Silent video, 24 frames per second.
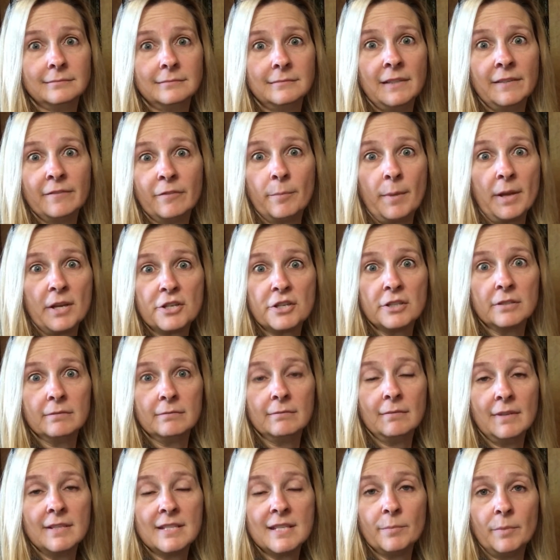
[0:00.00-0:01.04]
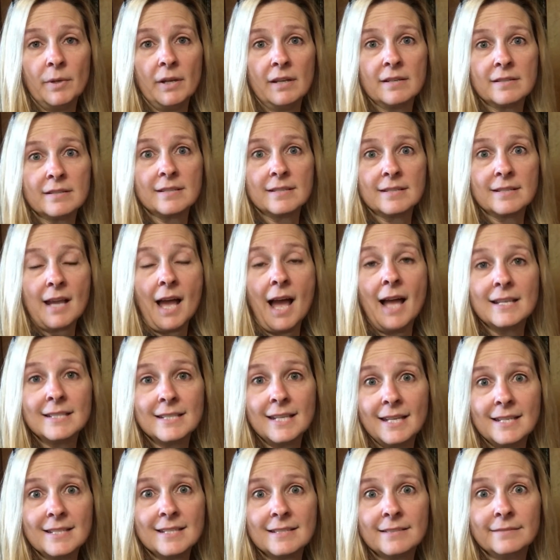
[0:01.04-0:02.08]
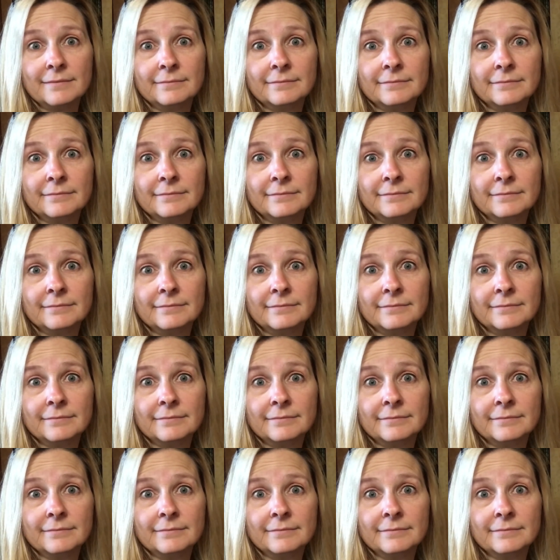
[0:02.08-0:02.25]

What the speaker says: information, someone else's content.